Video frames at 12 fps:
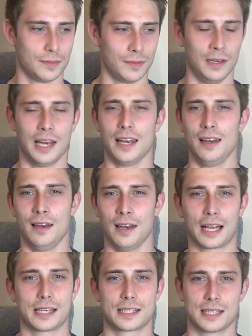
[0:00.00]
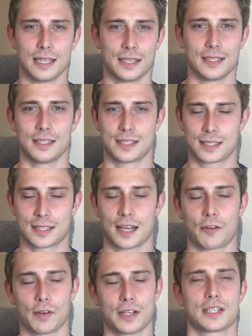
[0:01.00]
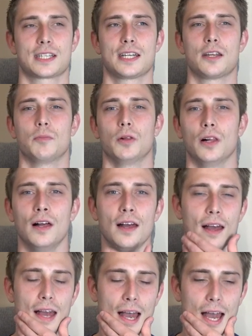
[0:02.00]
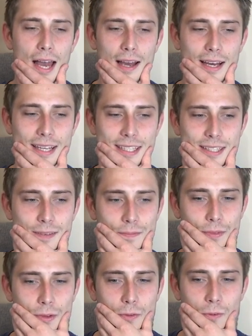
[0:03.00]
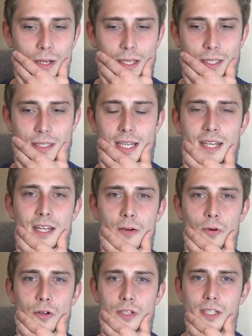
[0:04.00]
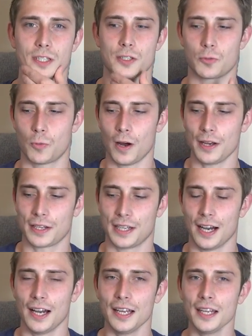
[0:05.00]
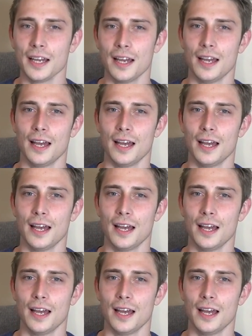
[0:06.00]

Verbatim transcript: Like I said, it's kind of understandable. And well, then there was this one guy,